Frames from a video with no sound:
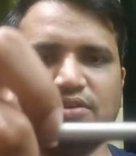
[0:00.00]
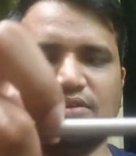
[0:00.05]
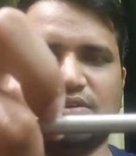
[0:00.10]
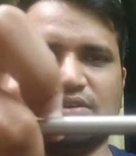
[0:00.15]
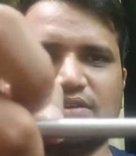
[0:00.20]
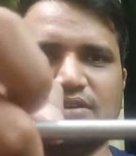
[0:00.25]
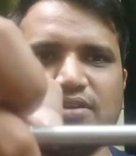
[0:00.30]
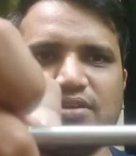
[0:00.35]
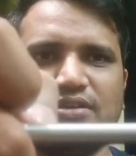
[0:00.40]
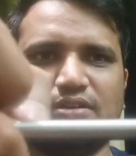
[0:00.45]

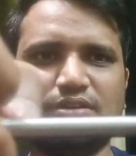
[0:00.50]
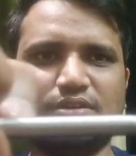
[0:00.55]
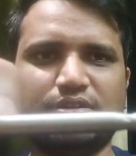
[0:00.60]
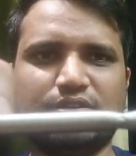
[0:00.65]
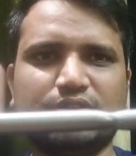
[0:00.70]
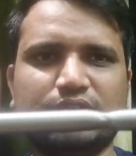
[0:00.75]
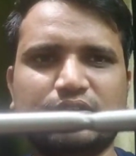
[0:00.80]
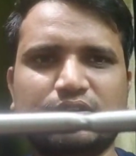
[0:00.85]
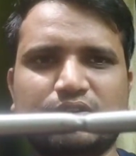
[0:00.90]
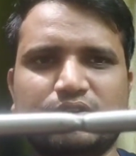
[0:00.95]
okay,
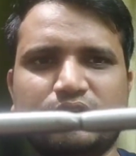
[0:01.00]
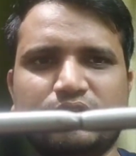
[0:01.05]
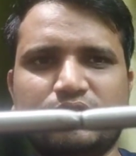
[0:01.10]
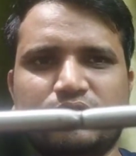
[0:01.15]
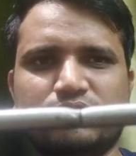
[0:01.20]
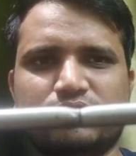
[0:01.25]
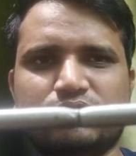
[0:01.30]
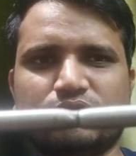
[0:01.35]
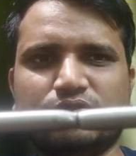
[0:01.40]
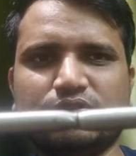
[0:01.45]

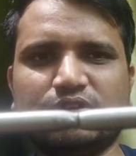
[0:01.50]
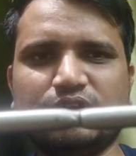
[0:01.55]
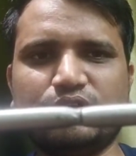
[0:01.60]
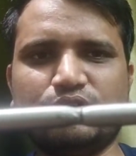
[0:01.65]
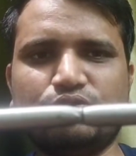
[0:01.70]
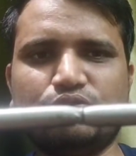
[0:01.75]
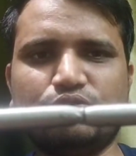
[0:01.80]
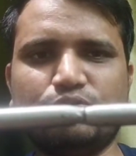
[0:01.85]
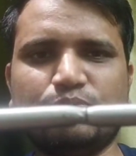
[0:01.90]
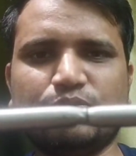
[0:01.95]
so there are
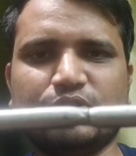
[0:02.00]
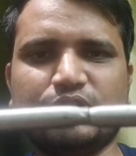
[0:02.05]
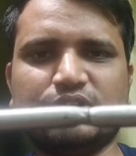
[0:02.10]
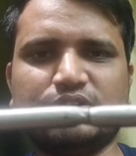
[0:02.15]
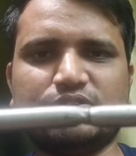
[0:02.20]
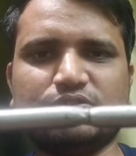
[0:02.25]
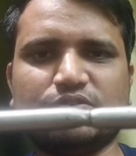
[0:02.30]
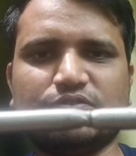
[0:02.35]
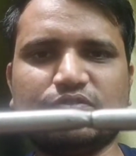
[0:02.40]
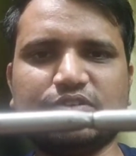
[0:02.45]
2
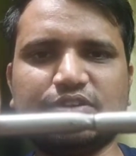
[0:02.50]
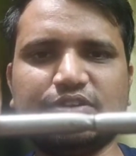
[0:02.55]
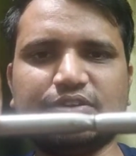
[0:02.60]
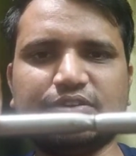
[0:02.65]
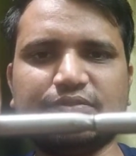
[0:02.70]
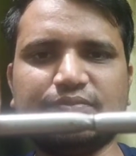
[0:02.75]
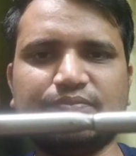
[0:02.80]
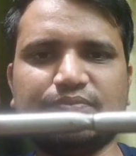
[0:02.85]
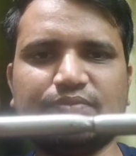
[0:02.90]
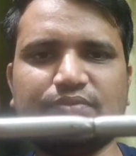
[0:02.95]
points over here.